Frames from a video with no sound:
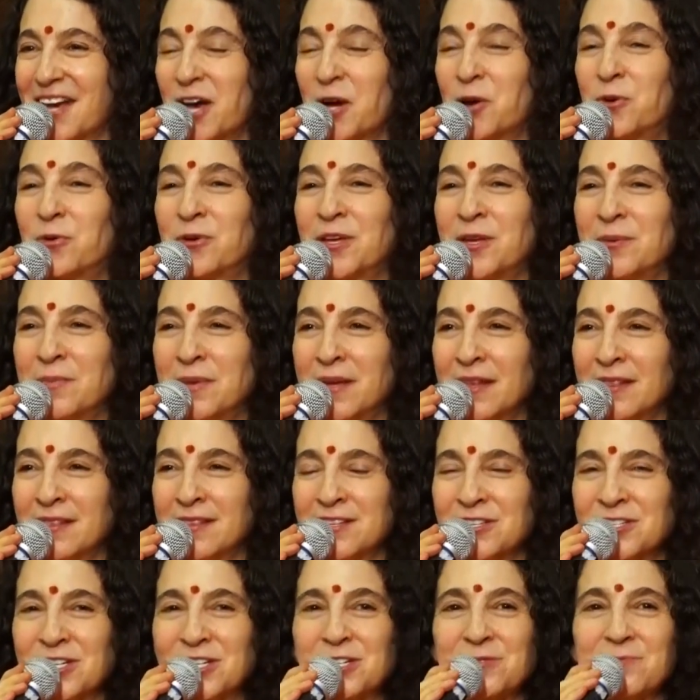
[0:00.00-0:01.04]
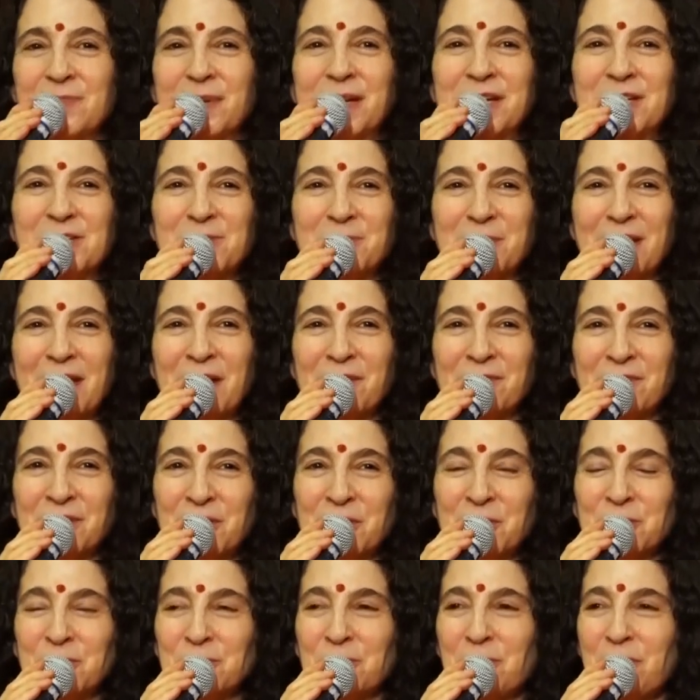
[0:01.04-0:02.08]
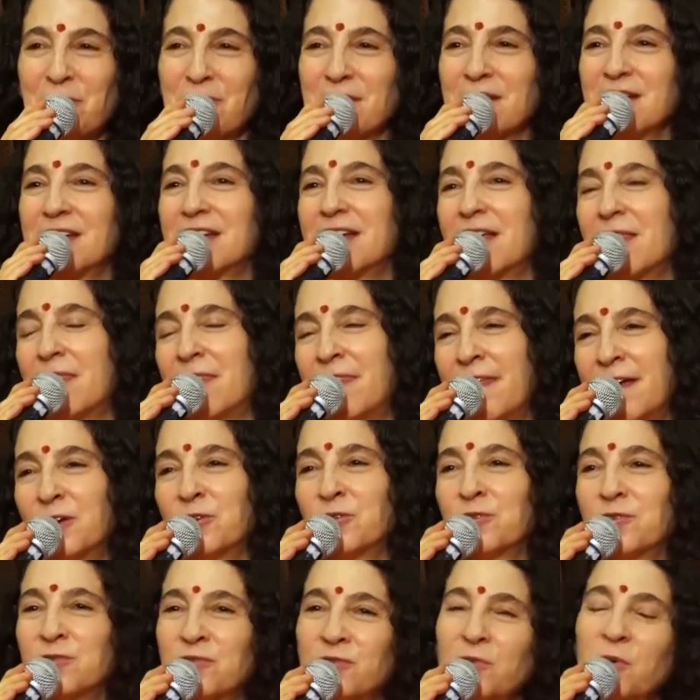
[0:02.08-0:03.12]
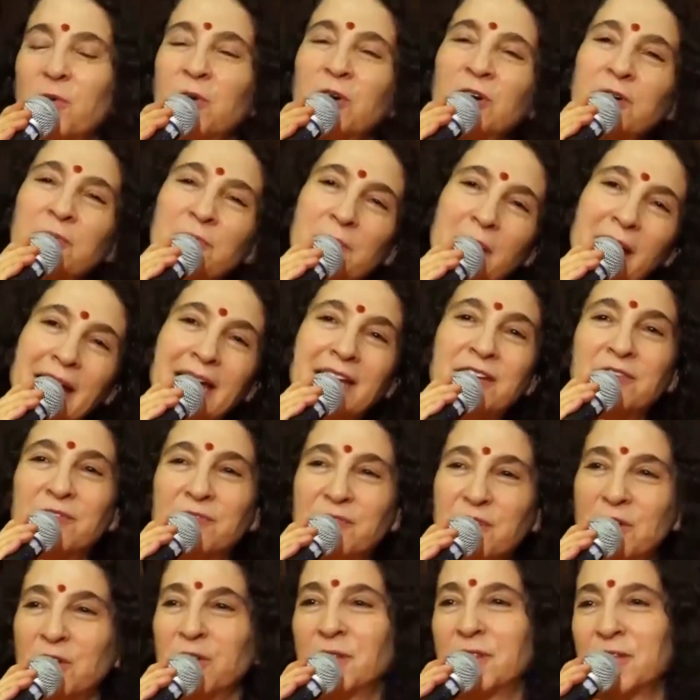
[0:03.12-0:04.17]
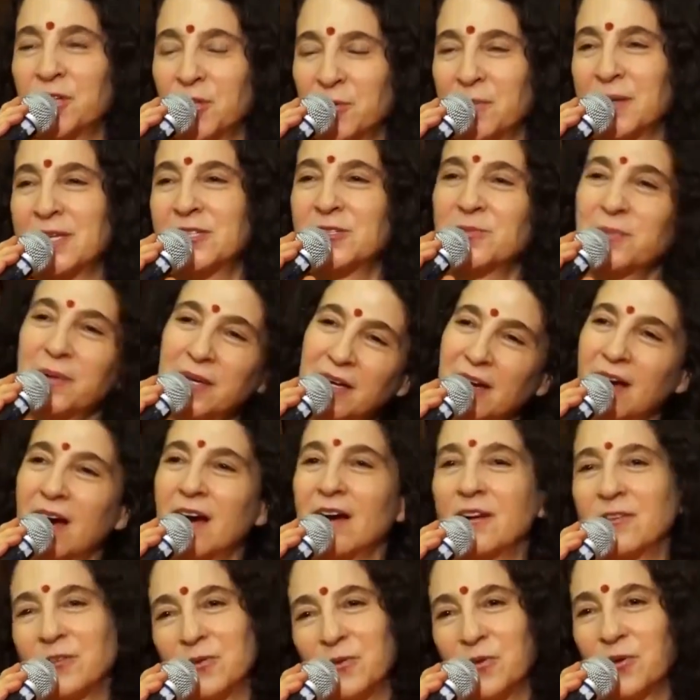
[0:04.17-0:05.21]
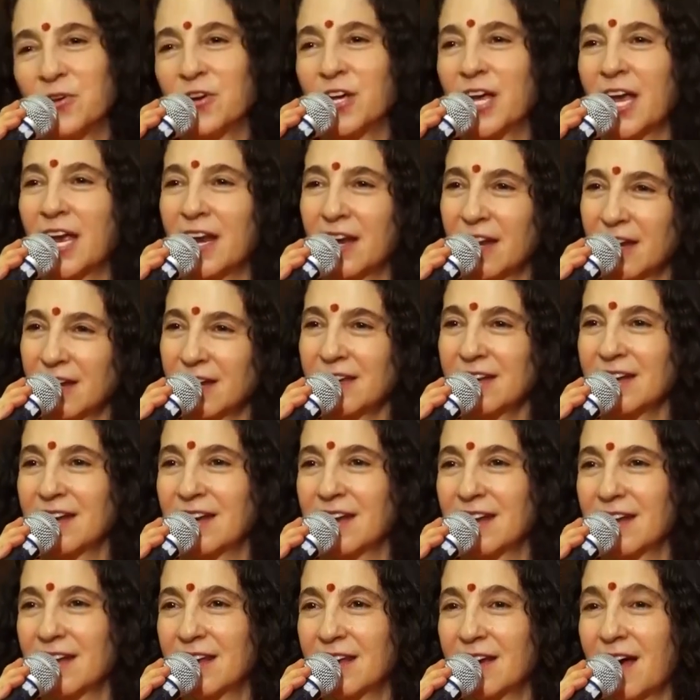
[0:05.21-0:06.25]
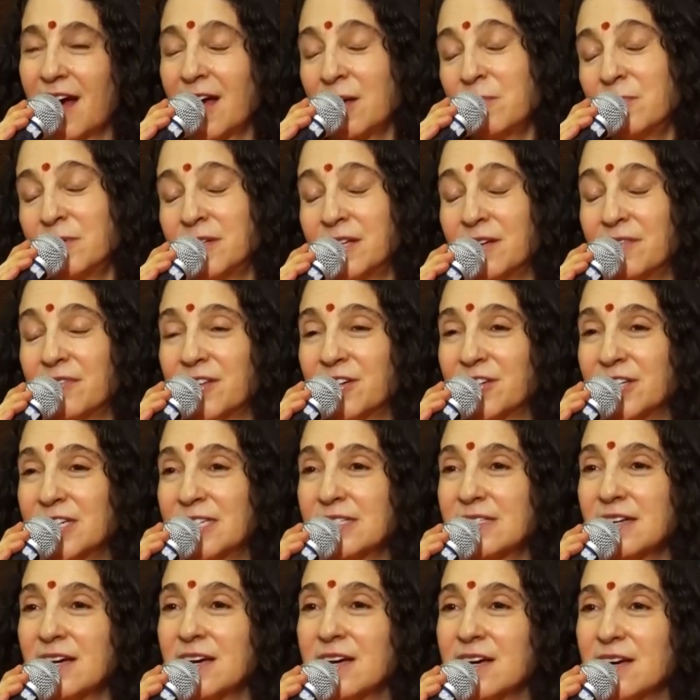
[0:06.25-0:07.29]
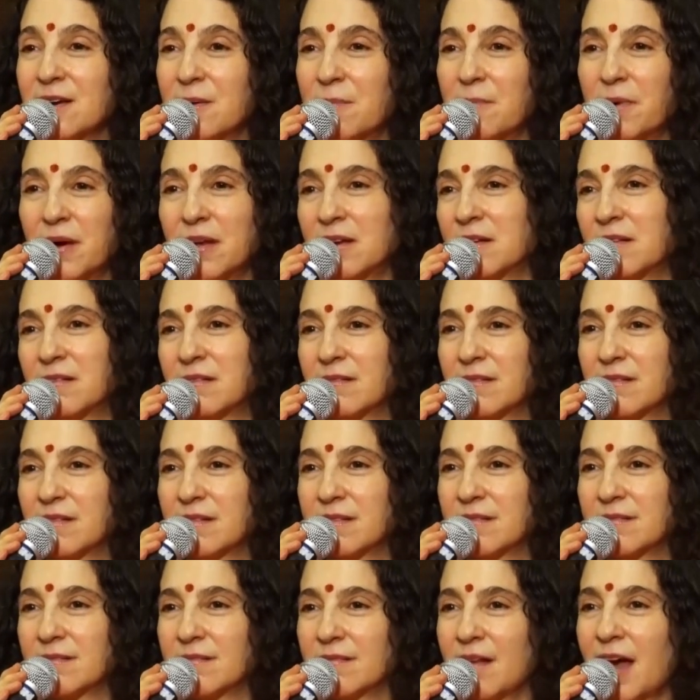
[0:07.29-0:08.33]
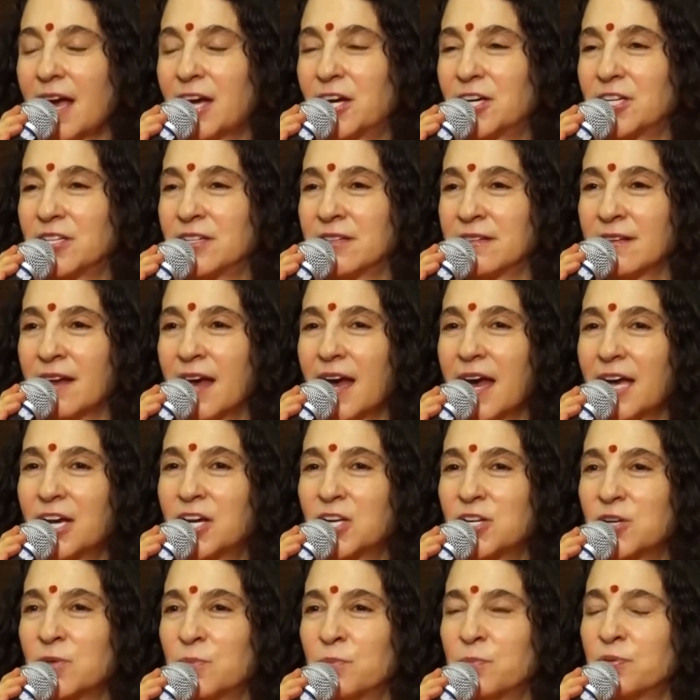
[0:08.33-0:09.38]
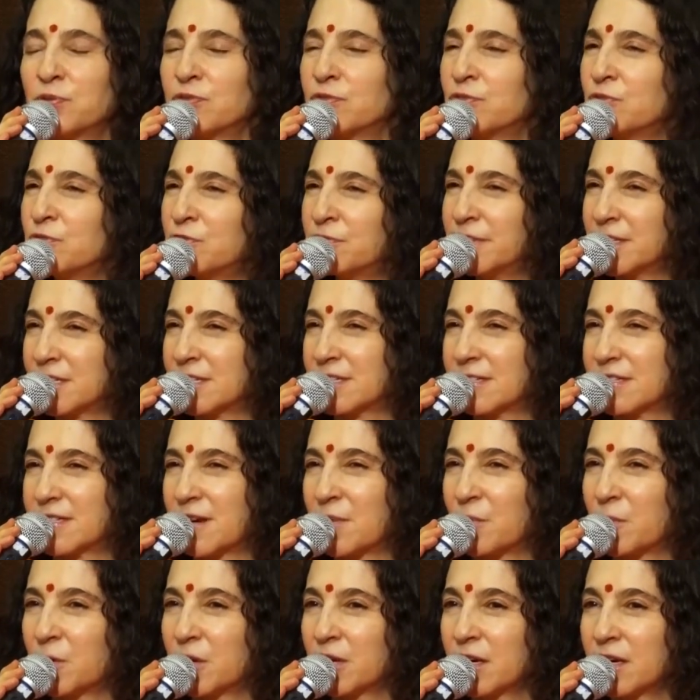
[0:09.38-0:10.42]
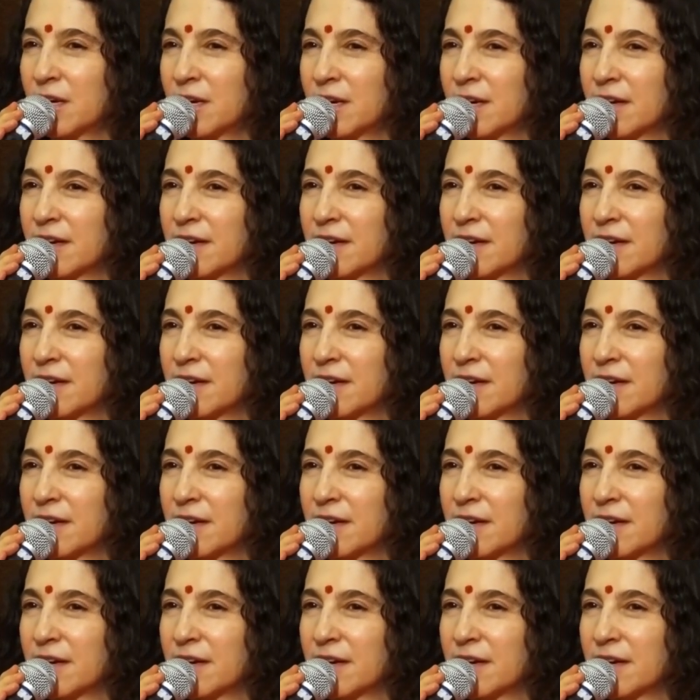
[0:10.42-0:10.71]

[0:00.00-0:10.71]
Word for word: agreement that just because we have an earth, therefore, by default, there must be a God who created it. I believe there is, but I couldn't, I couldn't prove it to someone.